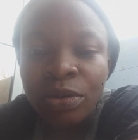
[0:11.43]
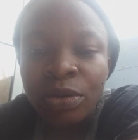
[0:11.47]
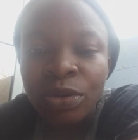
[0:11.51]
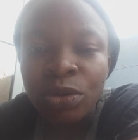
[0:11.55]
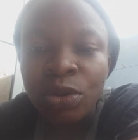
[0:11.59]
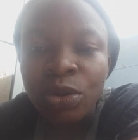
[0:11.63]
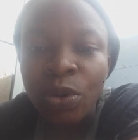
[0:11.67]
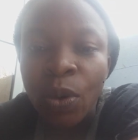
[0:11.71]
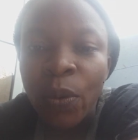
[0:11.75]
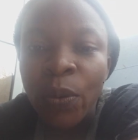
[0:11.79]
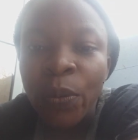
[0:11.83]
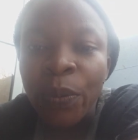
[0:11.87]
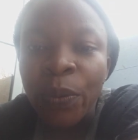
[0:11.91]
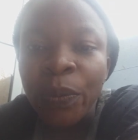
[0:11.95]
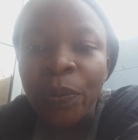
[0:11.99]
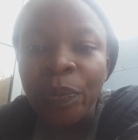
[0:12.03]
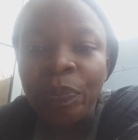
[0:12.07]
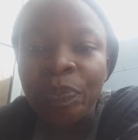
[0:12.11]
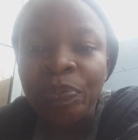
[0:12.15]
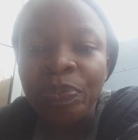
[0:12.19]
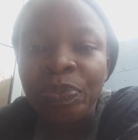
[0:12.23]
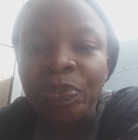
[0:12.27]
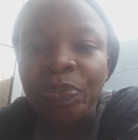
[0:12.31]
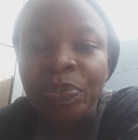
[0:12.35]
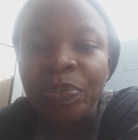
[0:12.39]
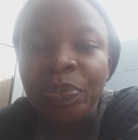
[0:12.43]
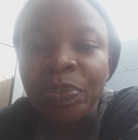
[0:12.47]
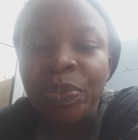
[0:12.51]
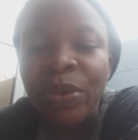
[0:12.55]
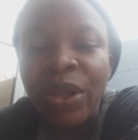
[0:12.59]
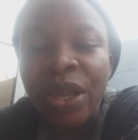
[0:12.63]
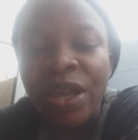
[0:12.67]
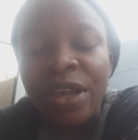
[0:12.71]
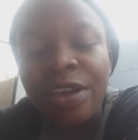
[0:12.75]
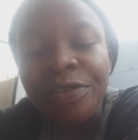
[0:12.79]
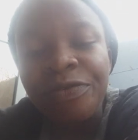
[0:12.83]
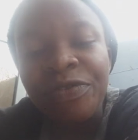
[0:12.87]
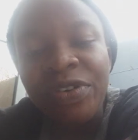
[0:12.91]
So,
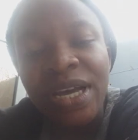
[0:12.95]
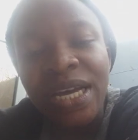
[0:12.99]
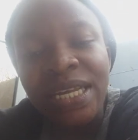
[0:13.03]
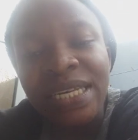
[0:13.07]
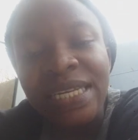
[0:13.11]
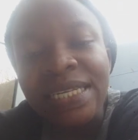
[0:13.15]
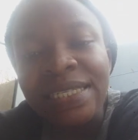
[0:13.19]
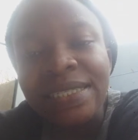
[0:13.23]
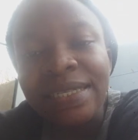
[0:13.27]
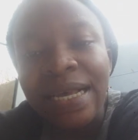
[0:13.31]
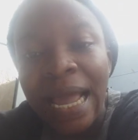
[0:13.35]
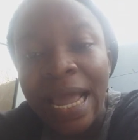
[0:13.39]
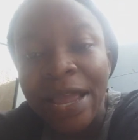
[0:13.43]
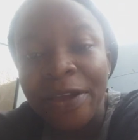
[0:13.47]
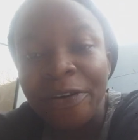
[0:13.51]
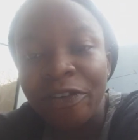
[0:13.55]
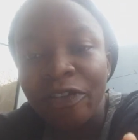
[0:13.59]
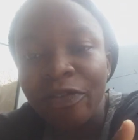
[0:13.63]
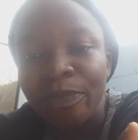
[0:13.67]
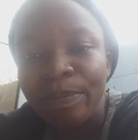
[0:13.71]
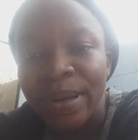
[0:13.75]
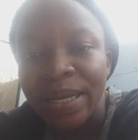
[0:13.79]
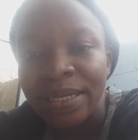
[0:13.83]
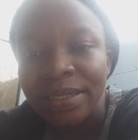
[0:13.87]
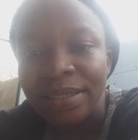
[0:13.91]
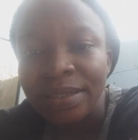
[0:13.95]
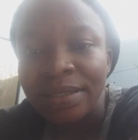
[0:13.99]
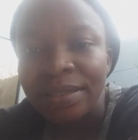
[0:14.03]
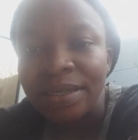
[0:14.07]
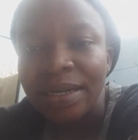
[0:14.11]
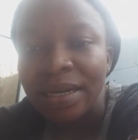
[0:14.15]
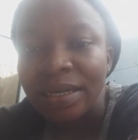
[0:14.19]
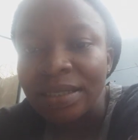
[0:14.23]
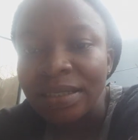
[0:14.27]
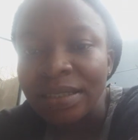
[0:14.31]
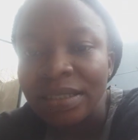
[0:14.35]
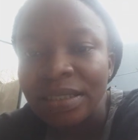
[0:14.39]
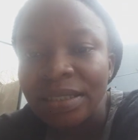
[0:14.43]
if you are this kind of person
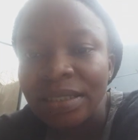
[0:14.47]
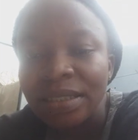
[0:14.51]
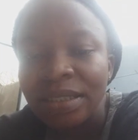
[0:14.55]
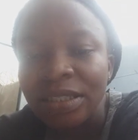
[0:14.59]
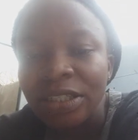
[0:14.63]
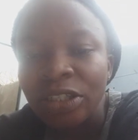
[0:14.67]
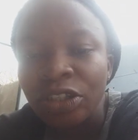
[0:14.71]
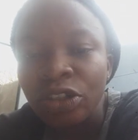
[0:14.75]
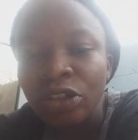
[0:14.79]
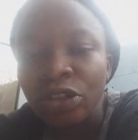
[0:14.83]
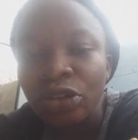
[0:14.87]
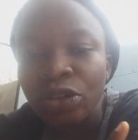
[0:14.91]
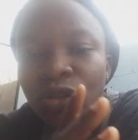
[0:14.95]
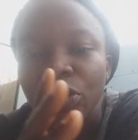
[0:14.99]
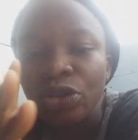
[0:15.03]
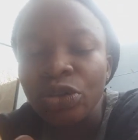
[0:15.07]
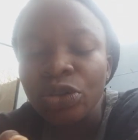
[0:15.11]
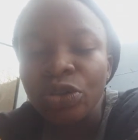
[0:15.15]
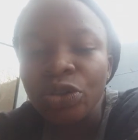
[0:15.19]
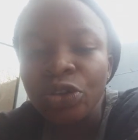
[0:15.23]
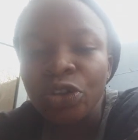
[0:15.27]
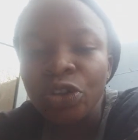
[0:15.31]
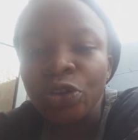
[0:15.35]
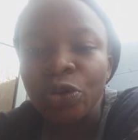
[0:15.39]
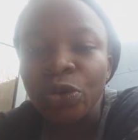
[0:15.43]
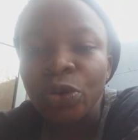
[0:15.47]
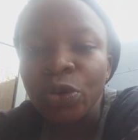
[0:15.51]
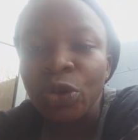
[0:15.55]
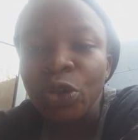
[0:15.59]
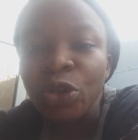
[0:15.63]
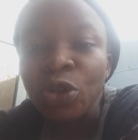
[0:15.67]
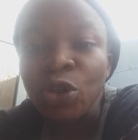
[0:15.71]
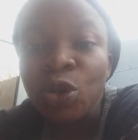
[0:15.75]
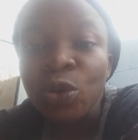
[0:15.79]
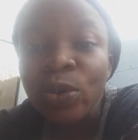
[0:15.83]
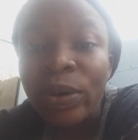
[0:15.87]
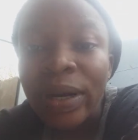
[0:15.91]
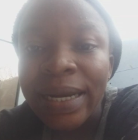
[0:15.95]
that you
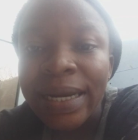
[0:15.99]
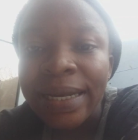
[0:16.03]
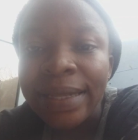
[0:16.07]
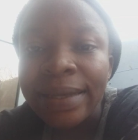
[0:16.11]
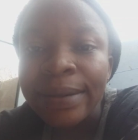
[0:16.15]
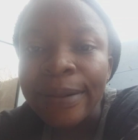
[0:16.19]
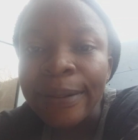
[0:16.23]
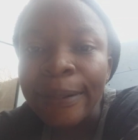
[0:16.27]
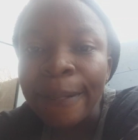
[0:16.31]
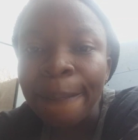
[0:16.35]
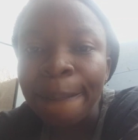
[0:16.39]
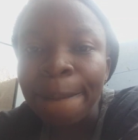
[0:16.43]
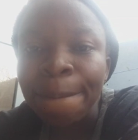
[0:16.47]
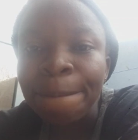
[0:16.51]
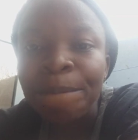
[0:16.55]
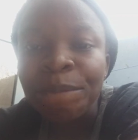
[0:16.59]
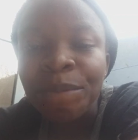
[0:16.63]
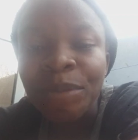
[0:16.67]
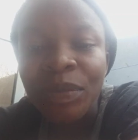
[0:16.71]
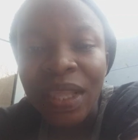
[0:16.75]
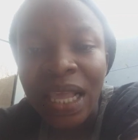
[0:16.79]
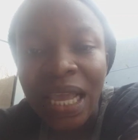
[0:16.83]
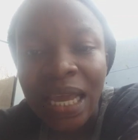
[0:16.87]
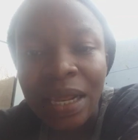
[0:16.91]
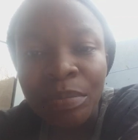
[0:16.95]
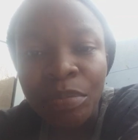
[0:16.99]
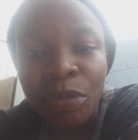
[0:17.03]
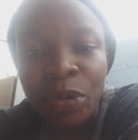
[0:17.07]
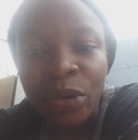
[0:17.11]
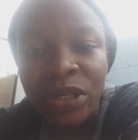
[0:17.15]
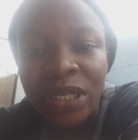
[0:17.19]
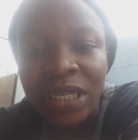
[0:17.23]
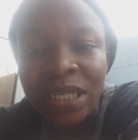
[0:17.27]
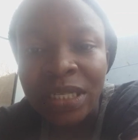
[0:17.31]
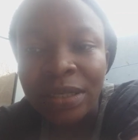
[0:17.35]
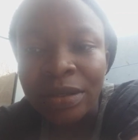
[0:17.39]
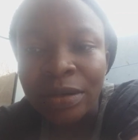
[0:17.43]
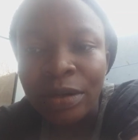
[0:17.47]
usually earn
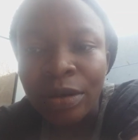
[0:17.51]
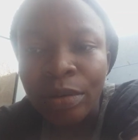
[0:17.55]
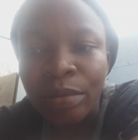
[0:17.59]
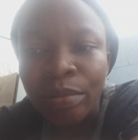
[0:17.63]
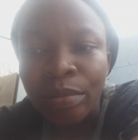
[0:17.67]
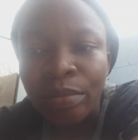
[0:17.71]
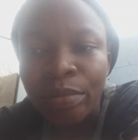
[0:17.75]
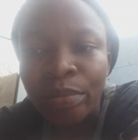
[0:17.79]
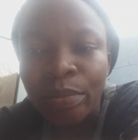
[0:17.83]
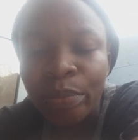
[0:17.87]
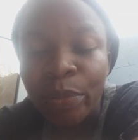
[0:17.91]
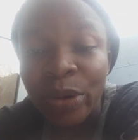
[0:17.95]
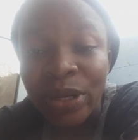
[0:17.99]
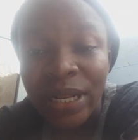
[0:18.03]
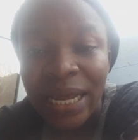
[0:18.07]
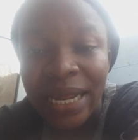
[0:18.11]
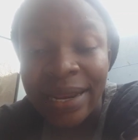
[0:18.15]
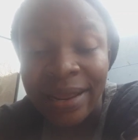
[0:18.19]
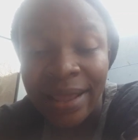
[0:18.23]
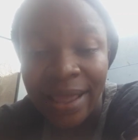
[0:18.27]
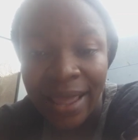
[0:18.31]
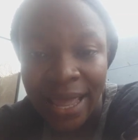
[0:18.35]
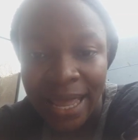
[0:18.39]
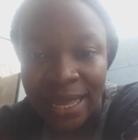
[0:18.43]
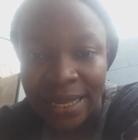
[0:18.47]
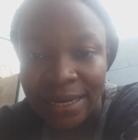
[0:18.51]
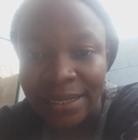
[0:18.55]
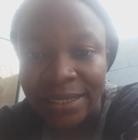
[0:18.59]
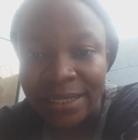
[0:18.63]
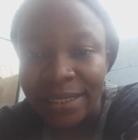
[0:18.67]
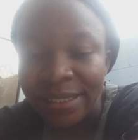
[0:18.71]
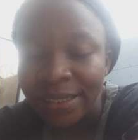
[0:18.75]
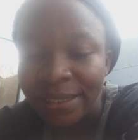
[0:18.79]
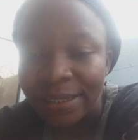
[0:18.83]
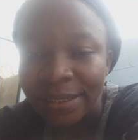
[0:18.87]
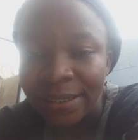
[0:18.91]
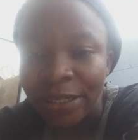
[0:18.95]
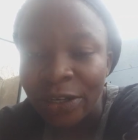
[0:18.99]
money, but at the end,
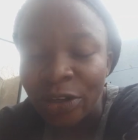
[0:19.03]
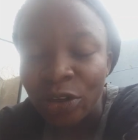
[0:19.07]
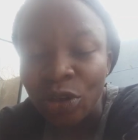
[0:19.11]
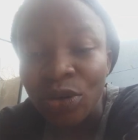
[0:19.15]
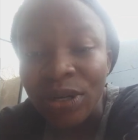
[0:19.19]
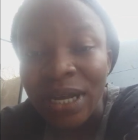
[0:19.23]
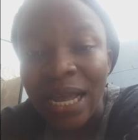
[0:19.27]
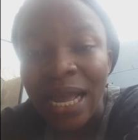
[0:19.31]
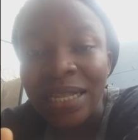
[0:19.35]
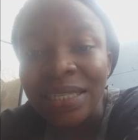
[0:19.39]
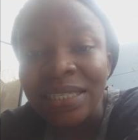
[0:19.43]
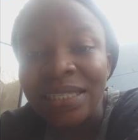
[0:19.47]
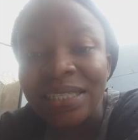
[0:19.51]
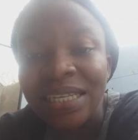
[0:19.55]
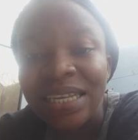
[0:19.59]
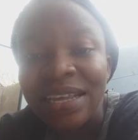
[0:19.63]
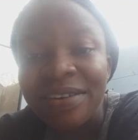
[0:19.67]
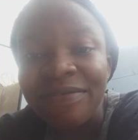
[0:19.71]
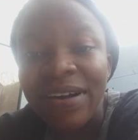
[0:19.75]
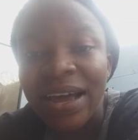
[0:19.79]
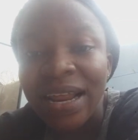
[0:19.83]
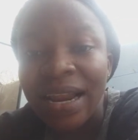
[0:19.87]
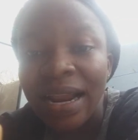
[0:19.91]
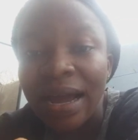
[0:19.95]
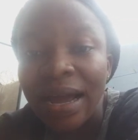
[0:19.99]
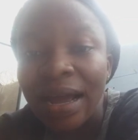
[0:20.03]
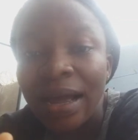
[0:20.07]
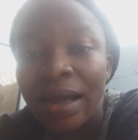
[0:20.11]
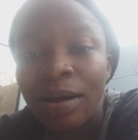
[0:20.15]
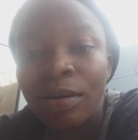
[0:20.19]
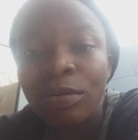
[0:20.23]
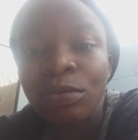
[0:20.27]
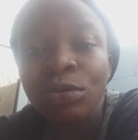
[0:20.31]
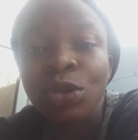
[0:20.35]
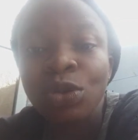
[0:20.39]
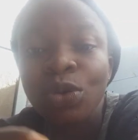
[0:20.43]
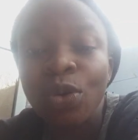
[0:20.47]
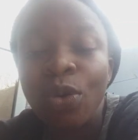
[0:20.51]
you can't give an
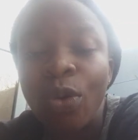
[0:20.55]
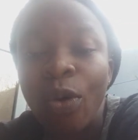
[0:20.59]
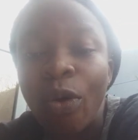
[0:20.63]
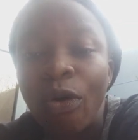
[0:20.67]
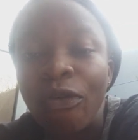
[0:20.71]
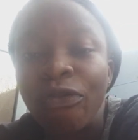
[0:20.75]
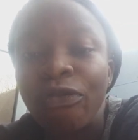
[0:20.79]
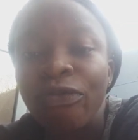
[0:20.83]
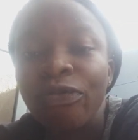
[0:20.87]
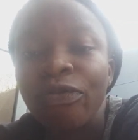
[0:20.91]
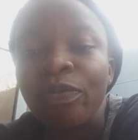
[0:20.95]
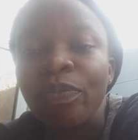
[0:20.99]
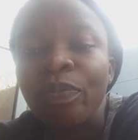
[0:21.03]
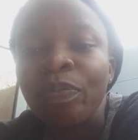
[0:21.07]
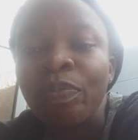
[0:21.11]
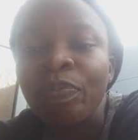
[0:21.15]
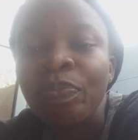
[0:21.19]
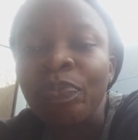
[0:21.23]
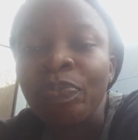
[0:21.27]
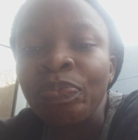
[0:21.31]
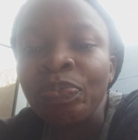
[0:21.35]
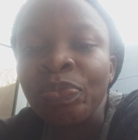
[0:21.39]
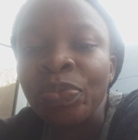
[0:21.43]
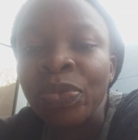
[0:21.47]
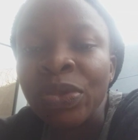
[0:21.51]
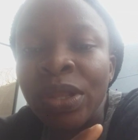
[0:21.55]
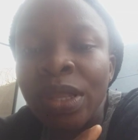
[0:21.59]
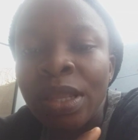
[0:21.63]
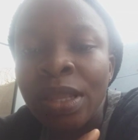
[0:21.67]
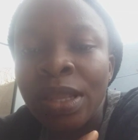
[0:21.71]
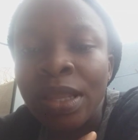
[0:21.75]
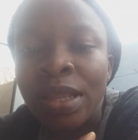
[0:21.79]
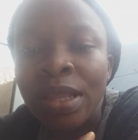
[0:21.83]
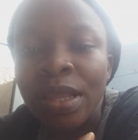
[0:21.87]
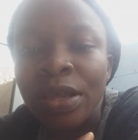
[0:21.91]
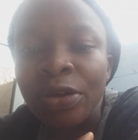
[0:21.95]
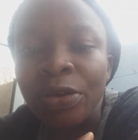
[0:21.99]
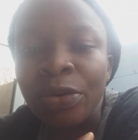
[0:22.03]
account of,
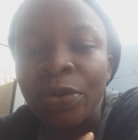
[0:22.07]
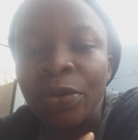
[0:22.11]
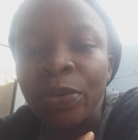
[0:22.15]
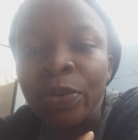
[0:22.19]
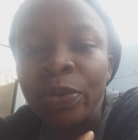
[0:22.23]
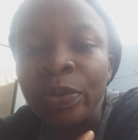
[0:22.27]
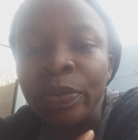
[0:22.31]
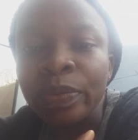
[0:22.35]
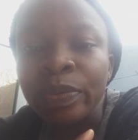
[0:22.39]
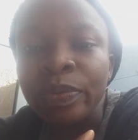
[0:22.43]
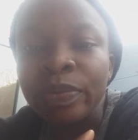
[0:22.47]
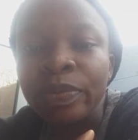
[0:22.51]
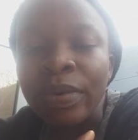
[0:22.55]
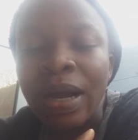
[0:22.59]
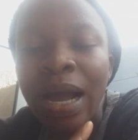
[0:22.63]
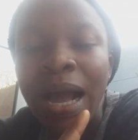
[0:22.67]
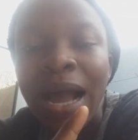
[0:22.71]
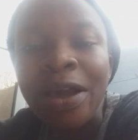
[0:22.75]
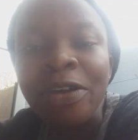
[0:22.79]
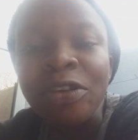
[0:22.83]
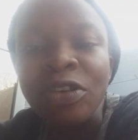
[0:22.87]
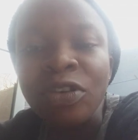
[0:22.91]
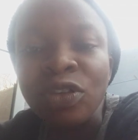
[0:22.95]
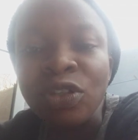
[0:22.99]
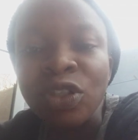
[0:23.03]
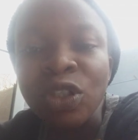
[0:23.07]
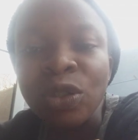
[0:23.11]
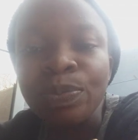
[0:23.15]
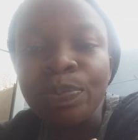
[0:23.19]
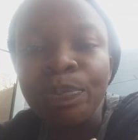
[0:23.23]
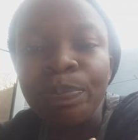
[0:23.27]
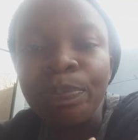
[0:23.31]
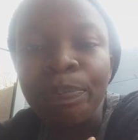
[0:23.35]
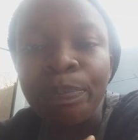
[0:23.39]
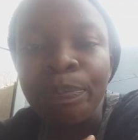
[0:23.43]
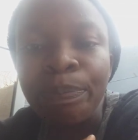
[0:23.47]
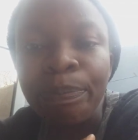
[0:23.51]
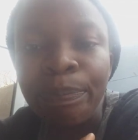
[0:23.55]
you know, how you
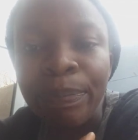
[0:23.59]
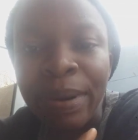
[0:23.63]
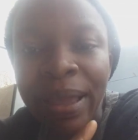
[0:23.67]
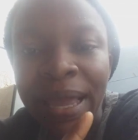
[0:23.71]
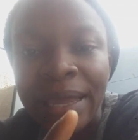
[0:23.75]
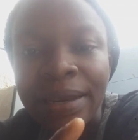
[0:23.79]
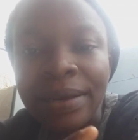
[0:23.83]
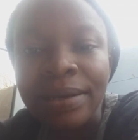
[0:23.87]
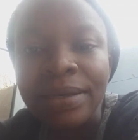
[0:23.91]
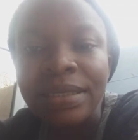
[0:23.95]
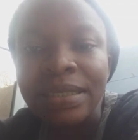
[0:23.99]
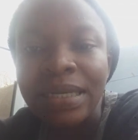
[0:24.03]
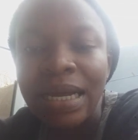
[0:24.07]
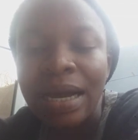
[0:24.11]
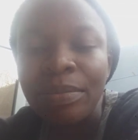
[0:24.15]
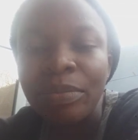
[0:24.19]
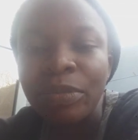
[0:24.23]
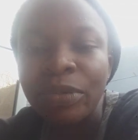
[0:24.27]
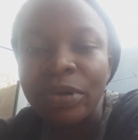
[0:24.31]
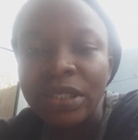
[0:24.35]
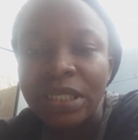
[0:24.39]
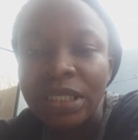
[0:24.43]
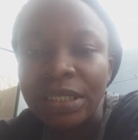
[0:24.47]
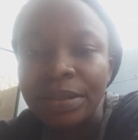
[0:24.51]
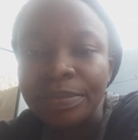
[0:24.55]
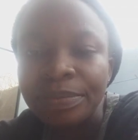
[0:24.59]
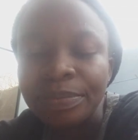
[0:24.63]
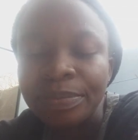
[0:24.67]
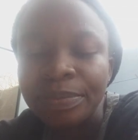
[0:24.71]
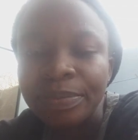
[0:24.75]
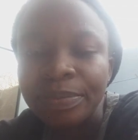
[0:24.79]
spend that money.